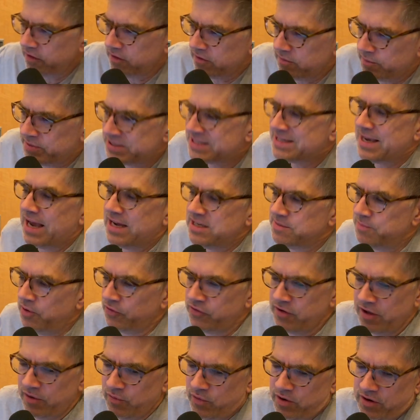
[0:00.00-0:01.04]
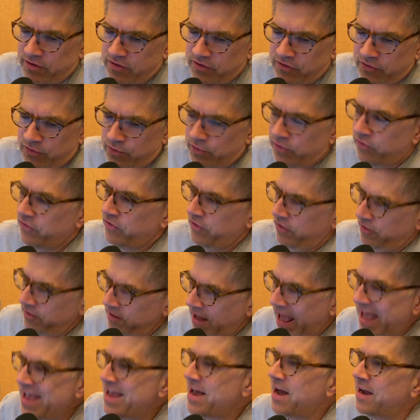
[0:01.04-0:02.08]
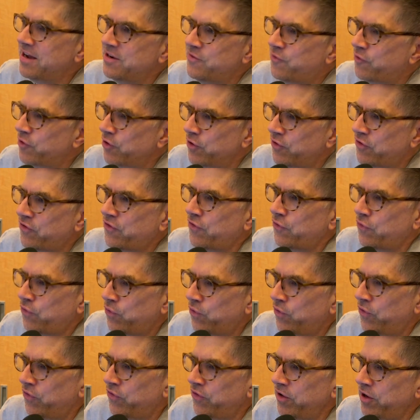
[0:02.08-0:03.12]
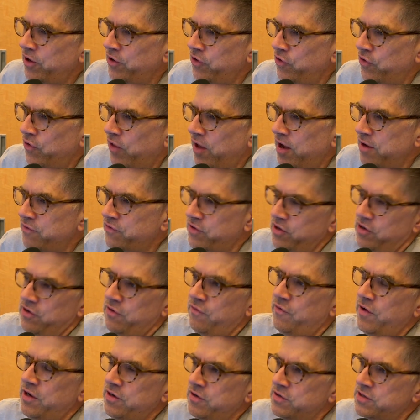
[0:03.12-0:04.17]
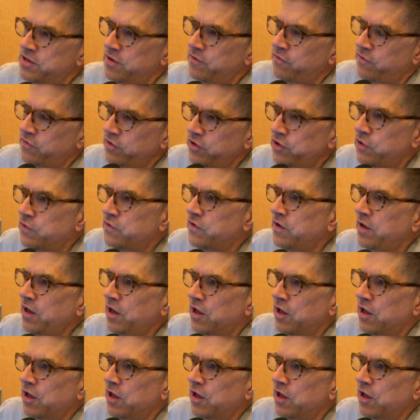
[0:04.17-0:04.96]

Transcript: Besides MultiOn, what are the tools AI first tools in your life that you find yourself using a